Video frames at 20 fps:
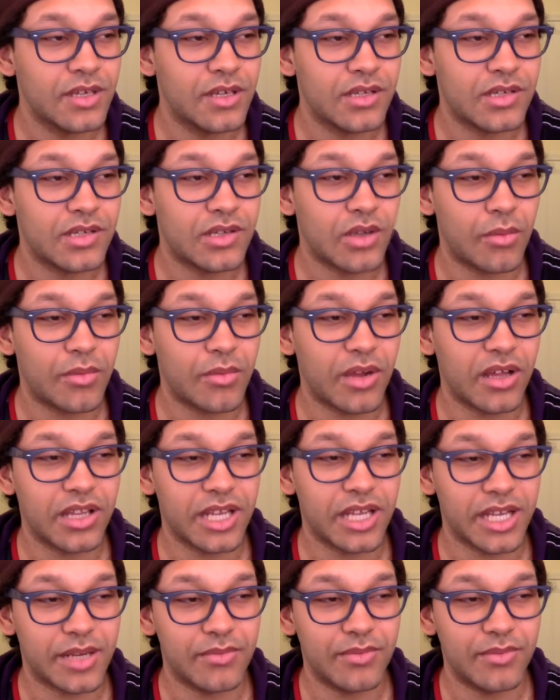so I'm not
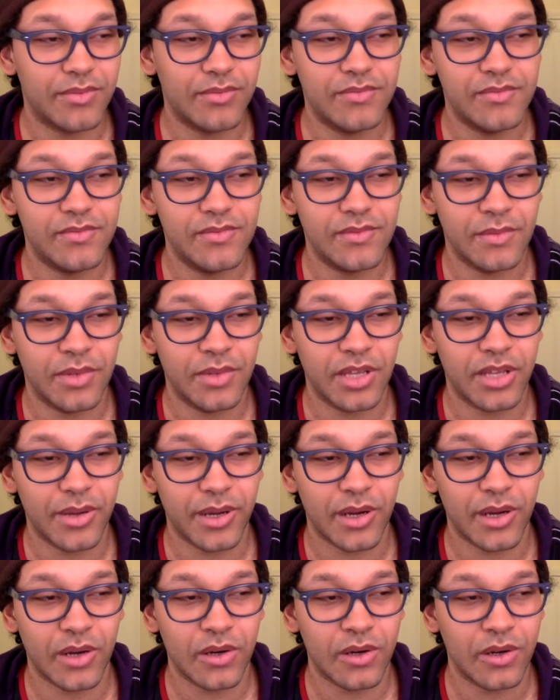like
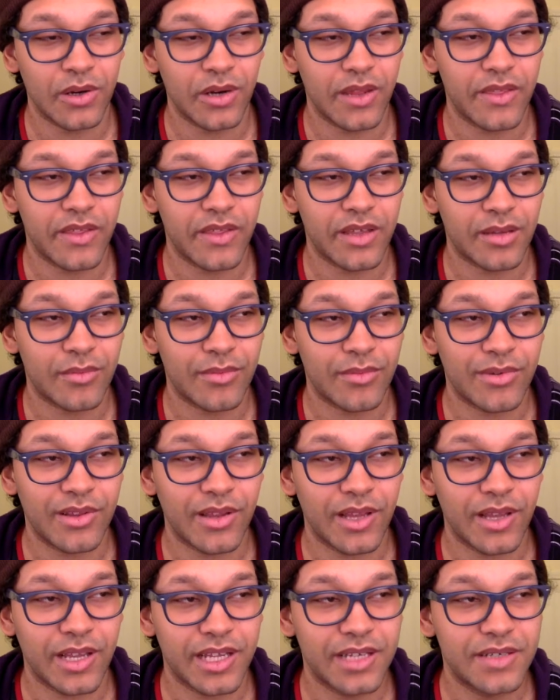blaming her or anything, but
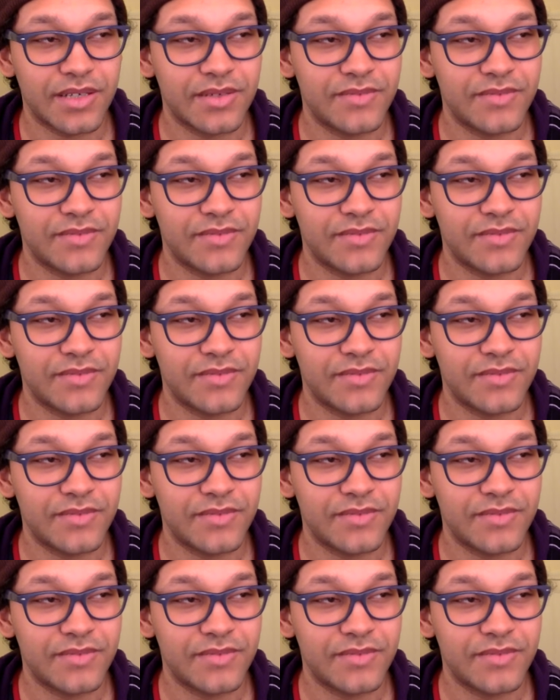like,